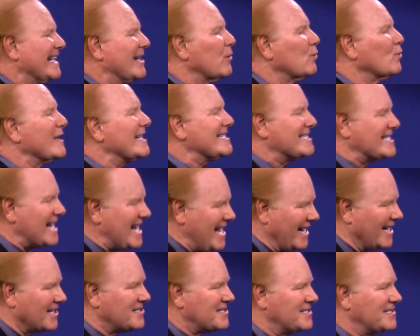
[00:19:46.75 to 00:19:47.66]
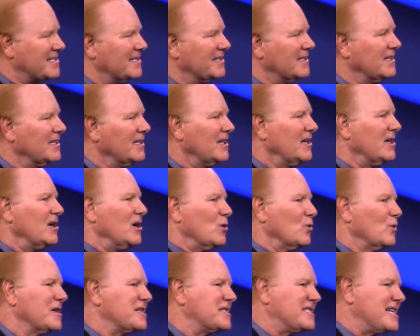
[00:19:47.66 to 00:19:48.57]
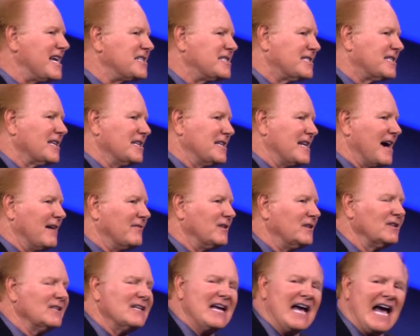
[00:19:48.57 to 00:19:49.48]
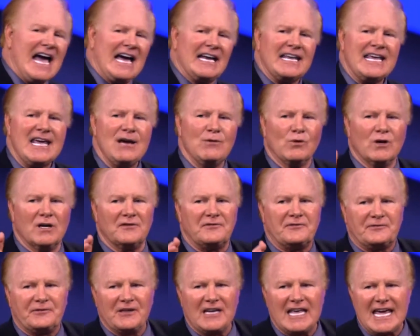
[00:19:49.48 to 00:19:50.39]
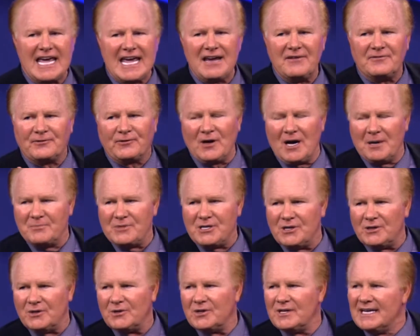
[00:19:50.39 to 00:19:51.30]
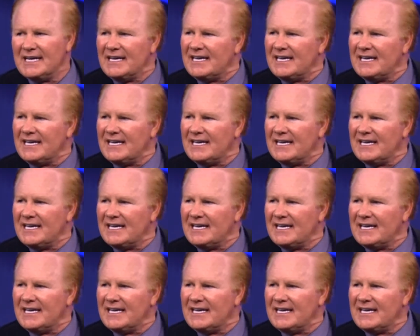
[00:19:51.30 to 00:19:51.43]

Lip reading: Resist. Resist the devil and he will flee from you.